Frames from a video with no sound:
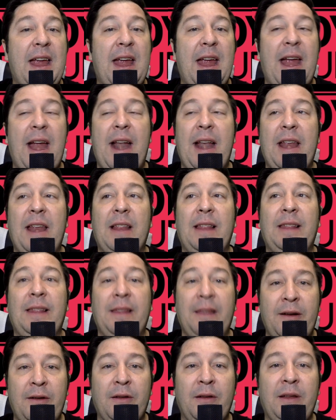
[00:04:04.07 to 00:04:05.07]
and it
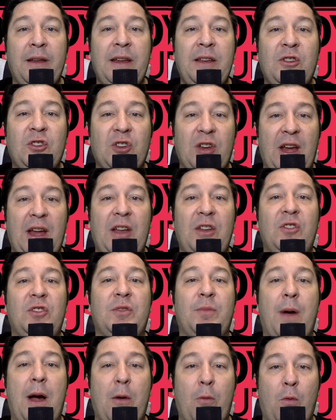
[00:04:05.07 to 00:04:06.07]
literally changed
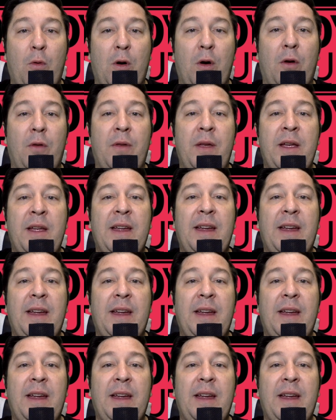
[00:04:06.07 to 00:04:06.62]
my world.